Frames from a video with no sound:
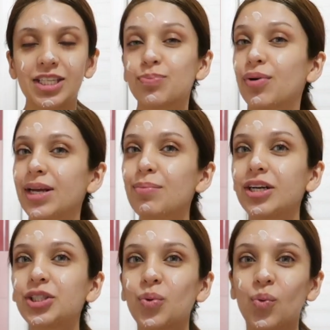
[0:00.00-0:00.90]
this pretty
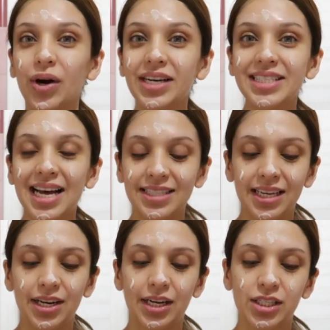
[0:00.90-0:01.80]
much works as
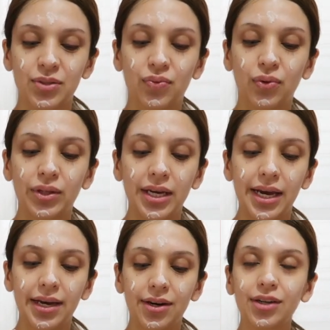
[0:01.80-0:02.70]
an
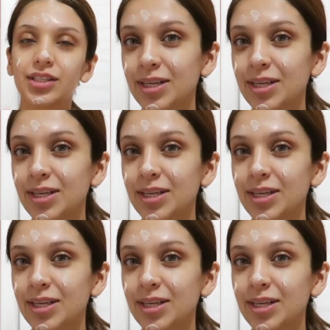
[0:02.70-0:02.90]
exfoliator.